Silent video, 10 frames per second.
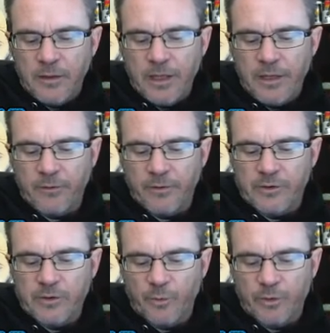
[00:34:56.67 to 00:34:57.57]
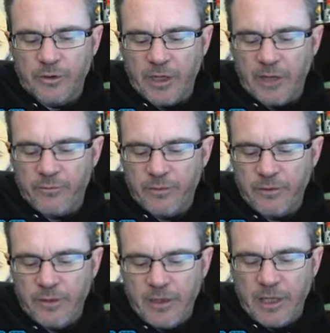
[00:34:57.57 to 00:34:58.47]
I think we're in super shape.
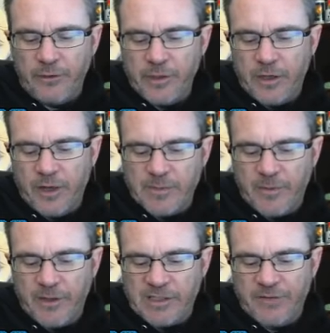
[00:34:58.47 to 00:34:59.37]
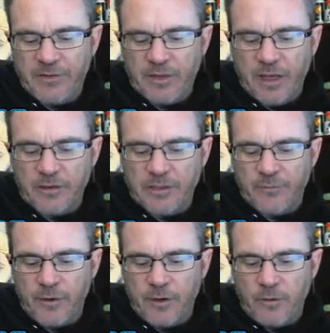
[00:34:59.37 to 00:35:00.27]
It only costs about 7,000
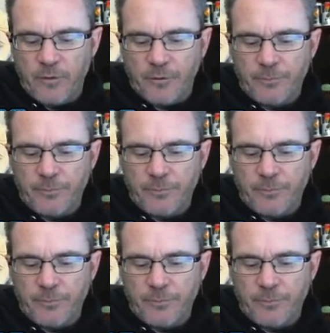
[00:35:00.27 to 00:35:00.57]
of our gold.